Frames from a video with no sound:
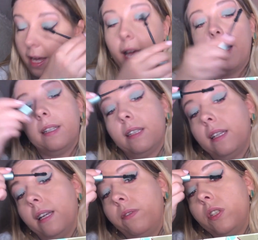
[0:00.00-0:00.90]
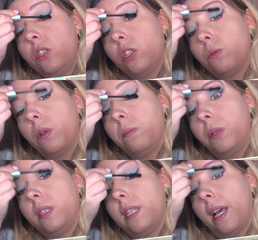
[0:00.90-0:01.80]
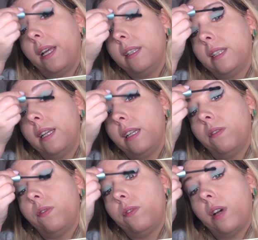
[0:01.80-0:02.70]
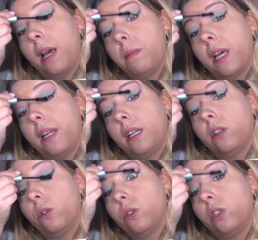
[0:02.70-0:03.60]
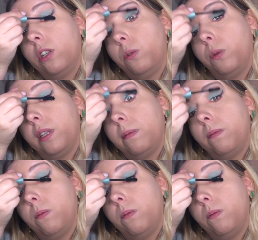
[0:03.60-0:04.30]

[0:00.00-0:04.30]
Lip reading: And if it's just 1%, and if I'm getting closer with